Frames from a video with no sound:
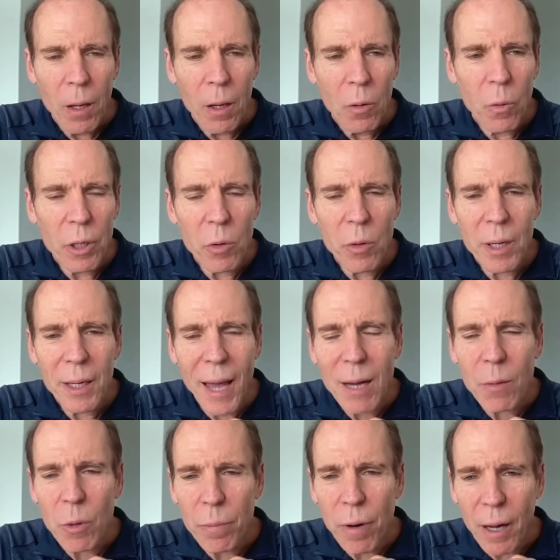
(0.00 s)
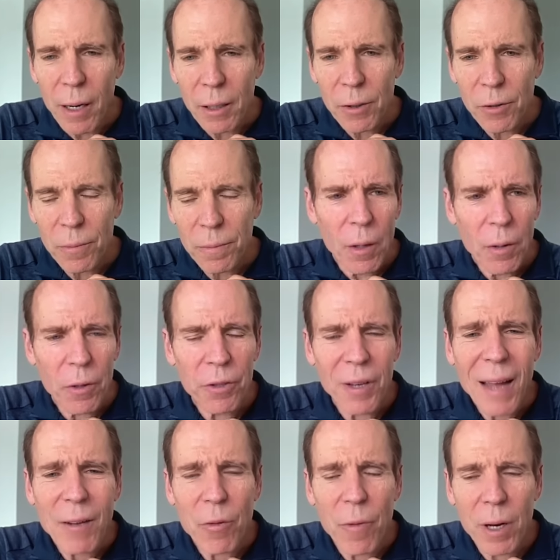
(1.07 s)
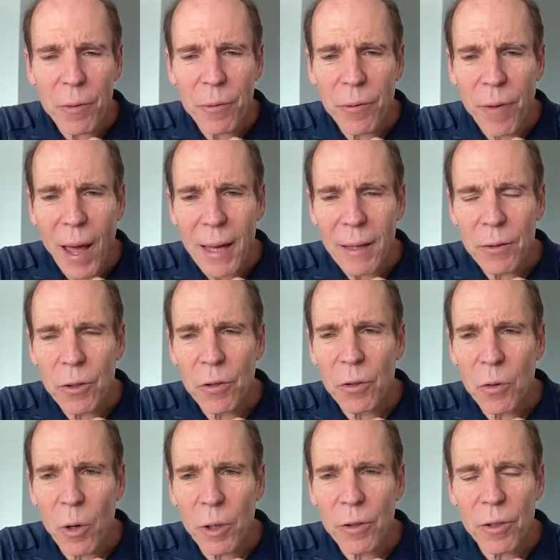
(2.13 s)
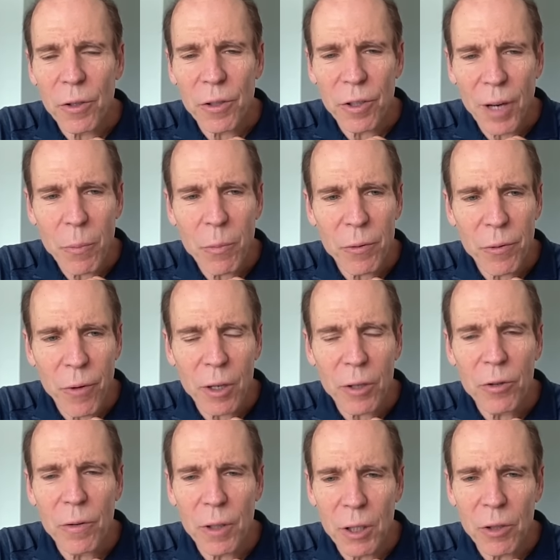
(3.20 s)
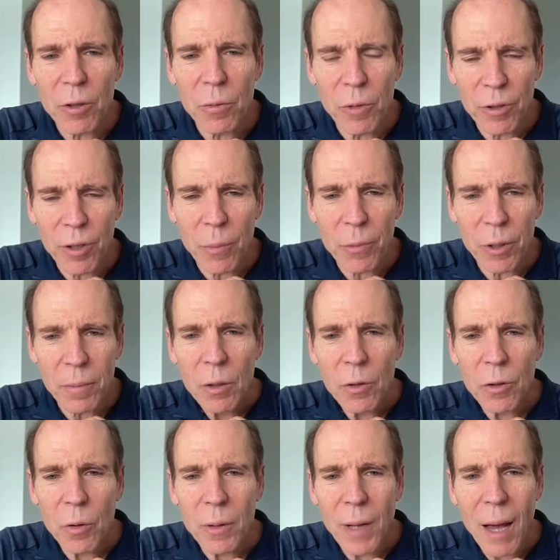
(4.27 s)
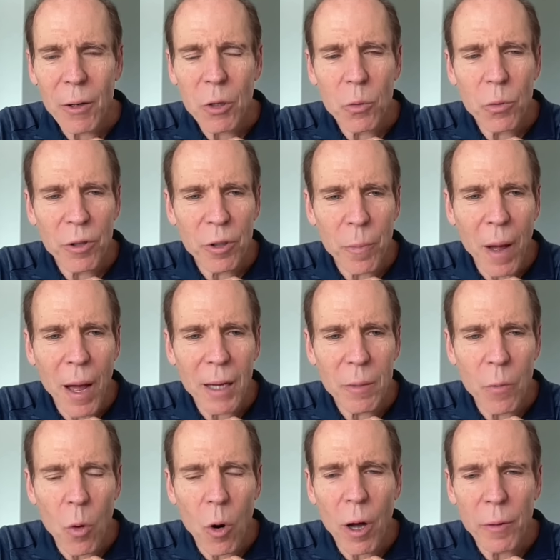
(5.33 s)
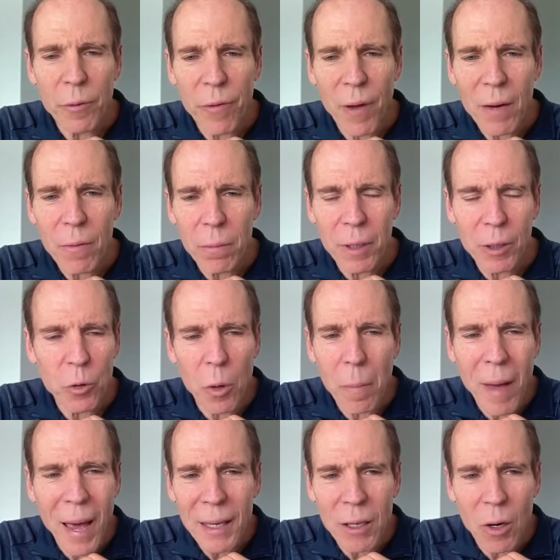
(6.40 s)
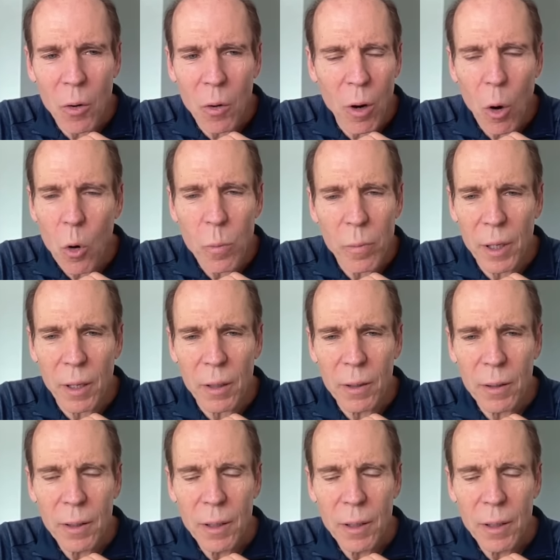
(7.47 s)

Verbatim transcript: when you're eating animal products, the saturated fat distorts the shape and function of the insulin receptor. So now you respond more unfavorably to a mango or oatmeal